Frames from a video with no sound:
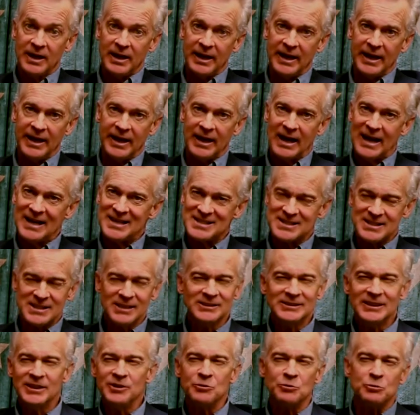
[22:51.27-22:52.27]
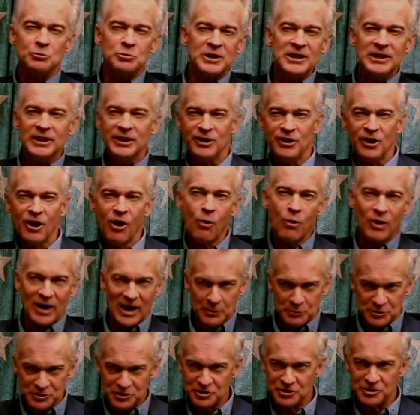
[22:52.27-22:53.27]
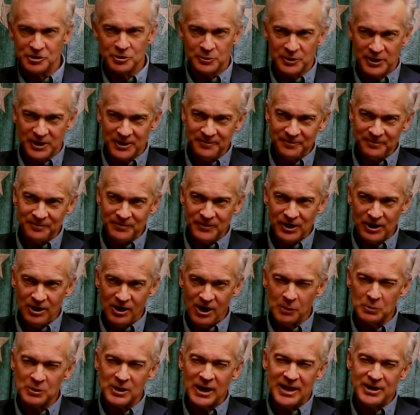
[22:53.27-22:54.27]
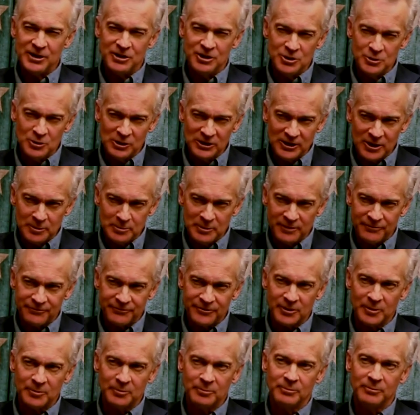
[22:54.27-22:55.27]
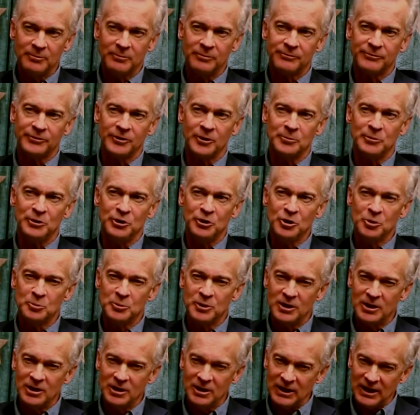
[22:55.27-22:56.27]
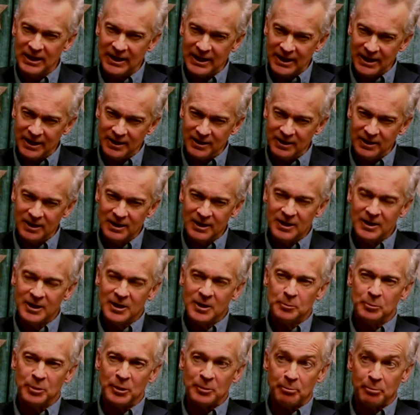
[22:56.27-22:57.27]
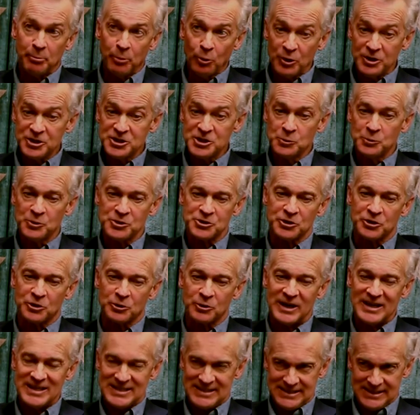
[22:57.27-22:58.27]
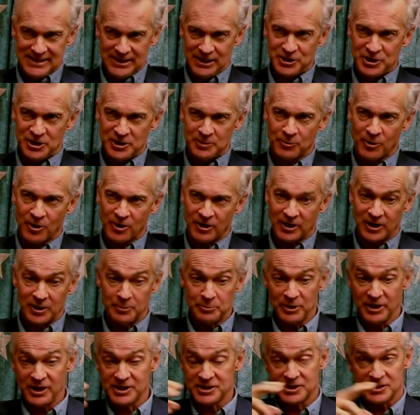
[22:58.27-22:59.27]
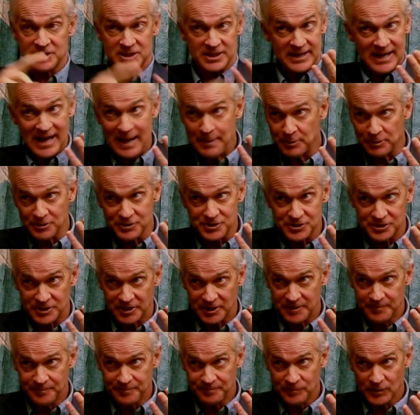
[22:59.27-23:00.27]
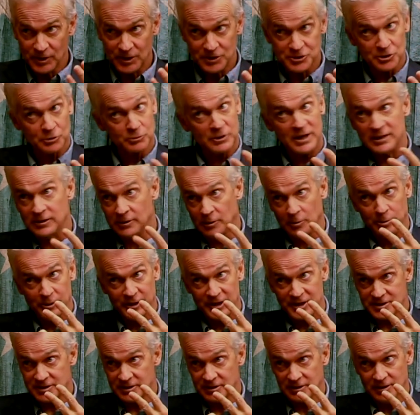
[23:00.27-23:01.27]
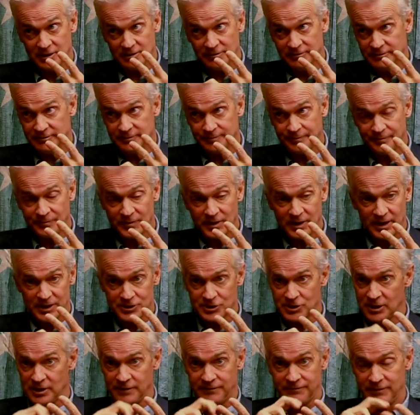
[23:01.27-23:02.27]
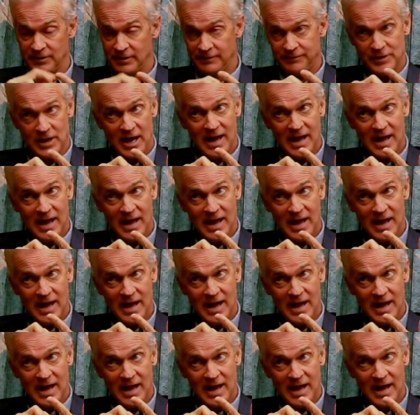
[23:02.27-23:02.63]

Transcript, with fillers: and I still didn't really know what I was doing. You know, I knew a little bit from, from Yuma and but Boise was a great teaching market because it's a capital city. It's mm-hmm. a great little place to live. It's if, if you